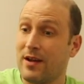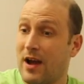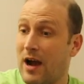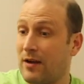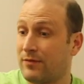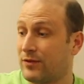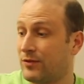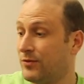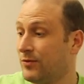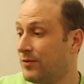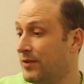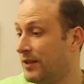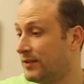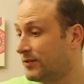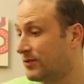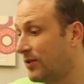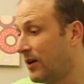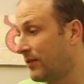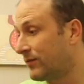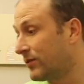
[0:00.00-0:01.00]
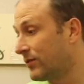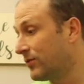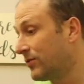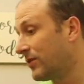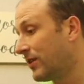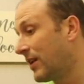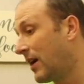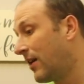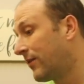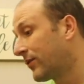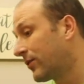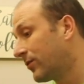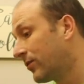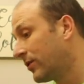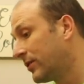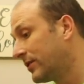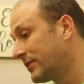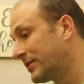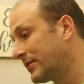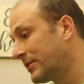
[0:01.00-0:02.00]
I have to do that, so I have to do that
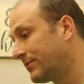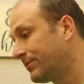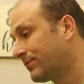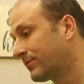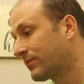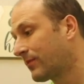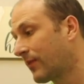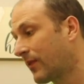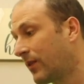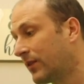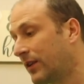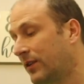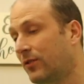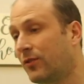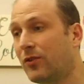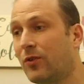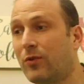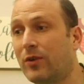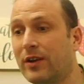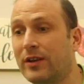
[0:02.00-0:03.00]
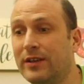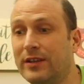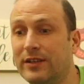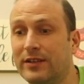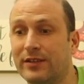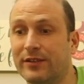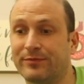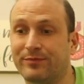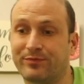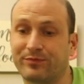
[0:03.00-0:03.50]
afterwards. But I don't know what I eat.